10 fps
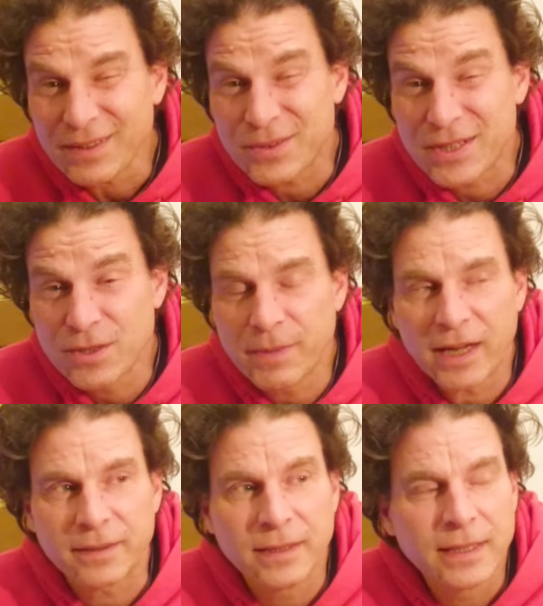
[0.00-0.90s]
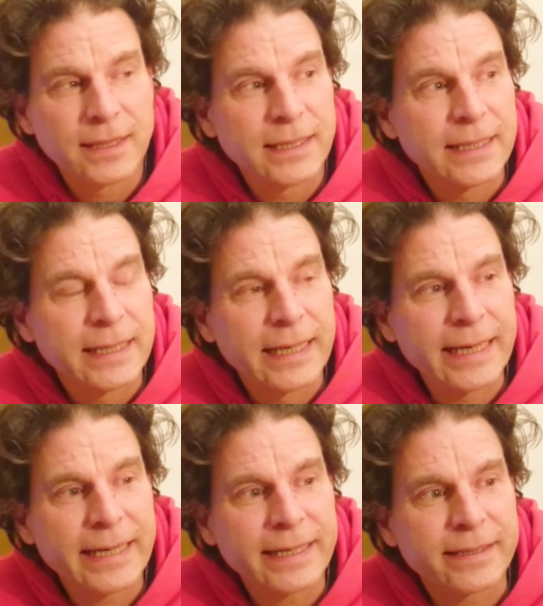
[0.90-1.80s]
Just too bad.
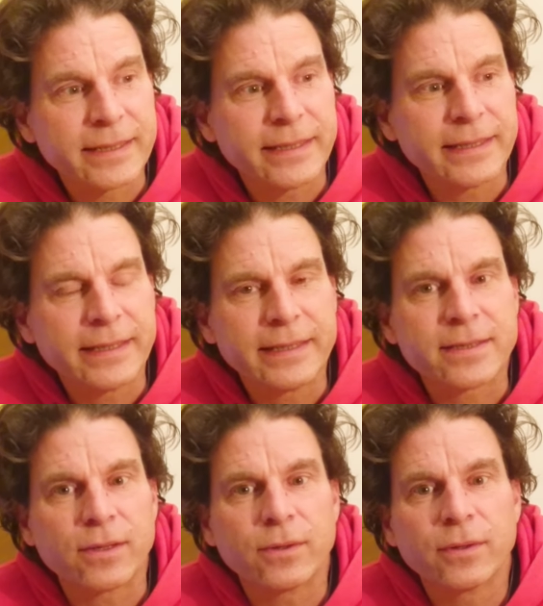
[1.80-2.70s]
And it's a